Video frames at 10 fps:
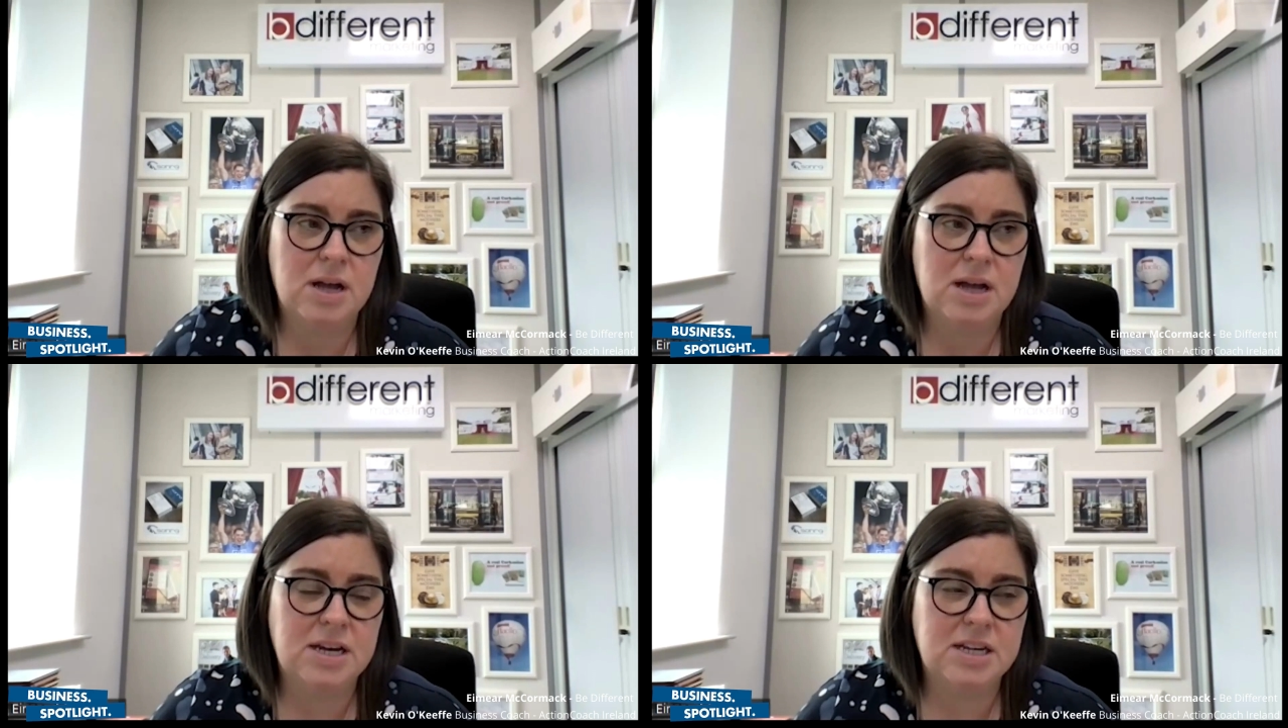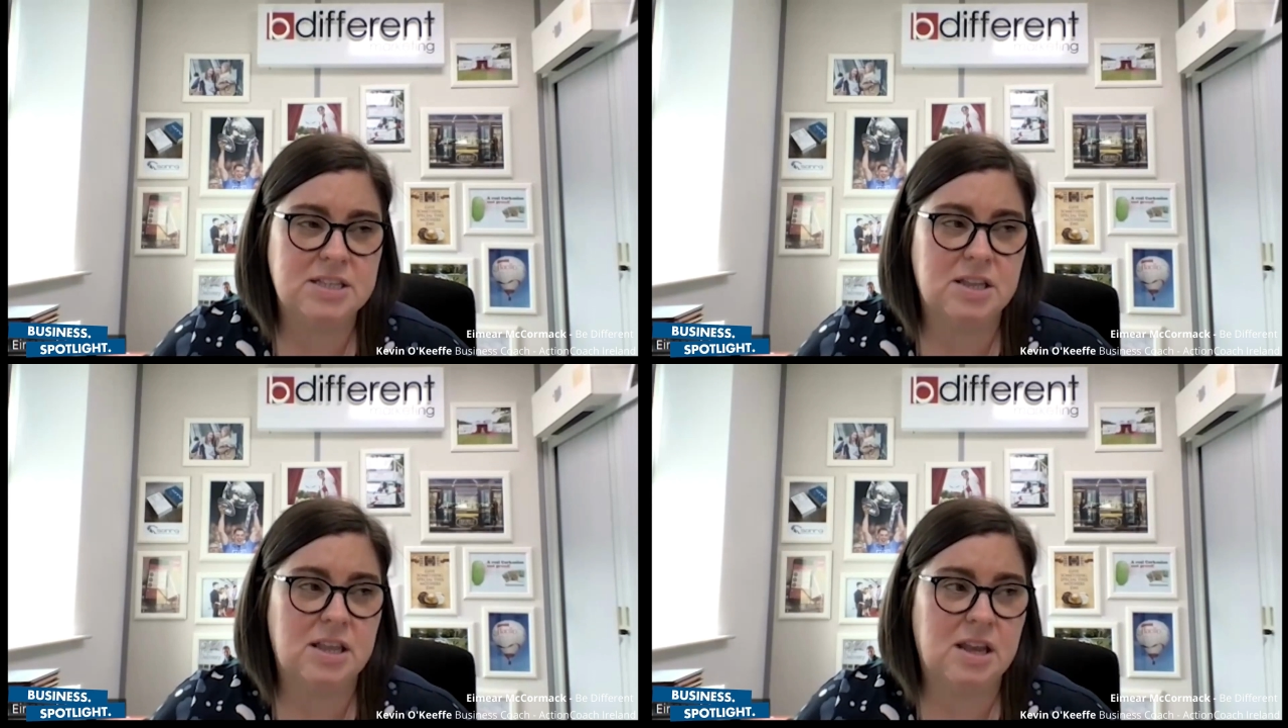It is
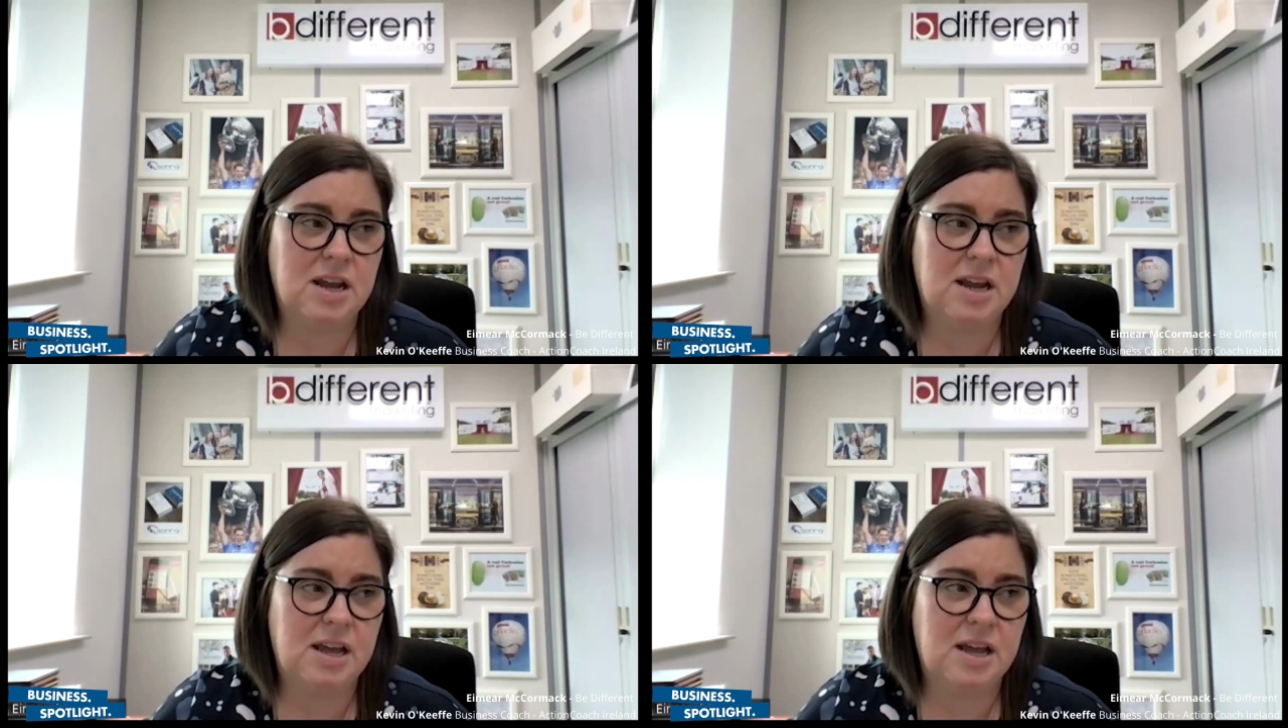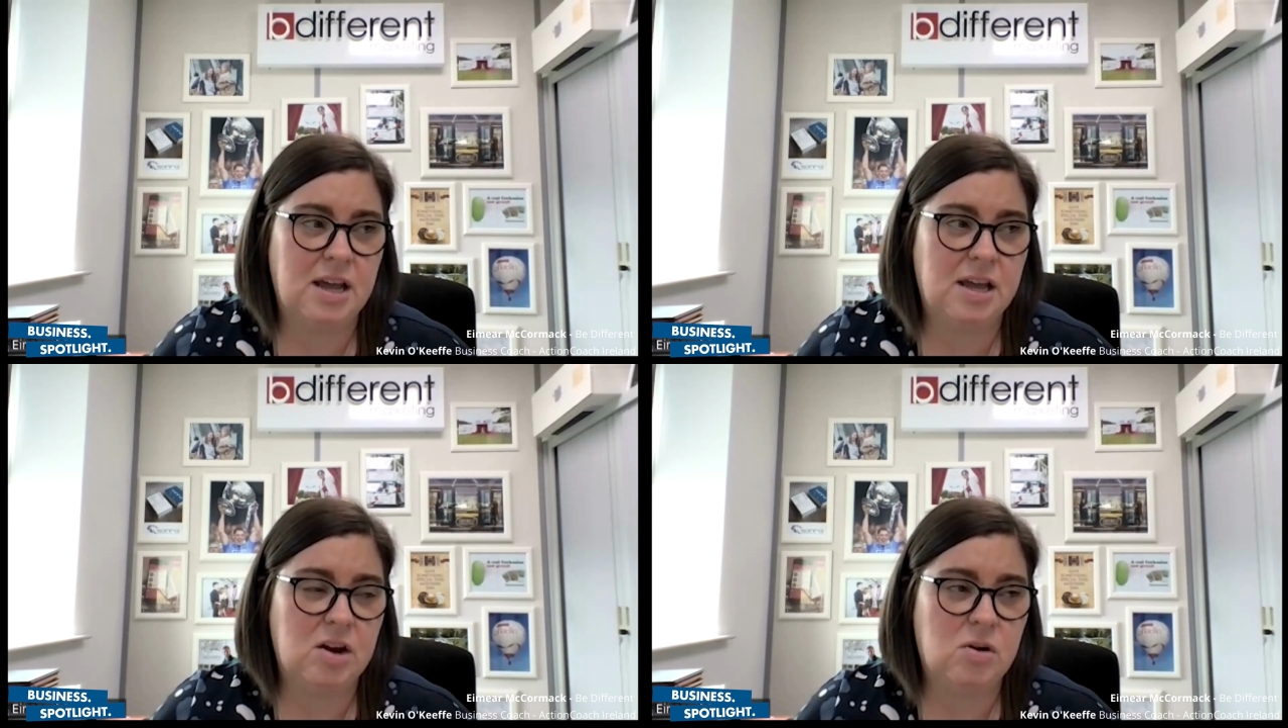something that I,
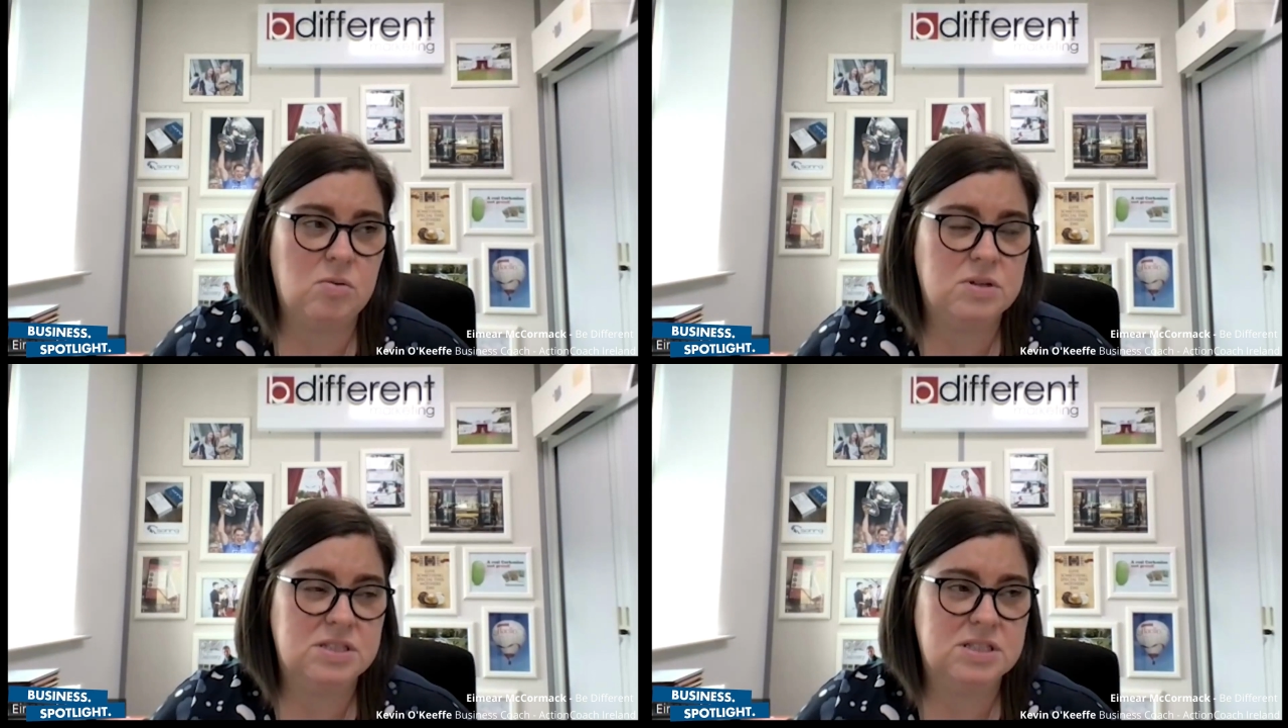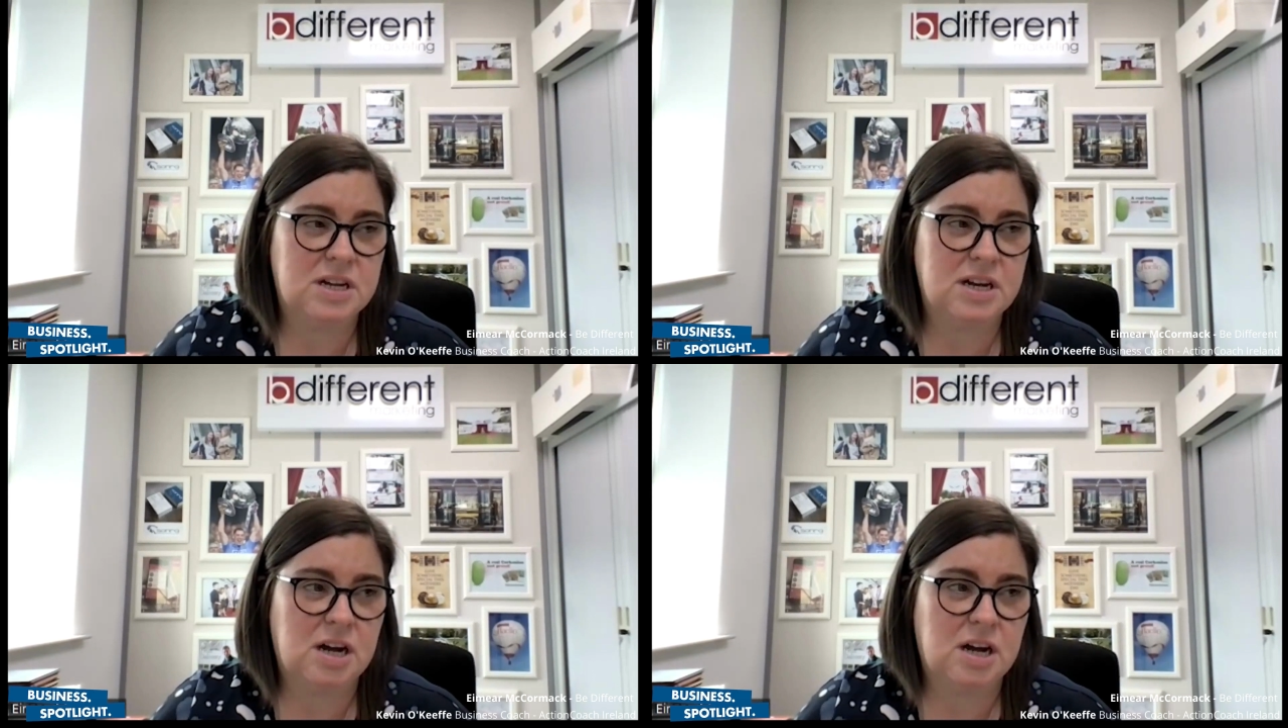was kind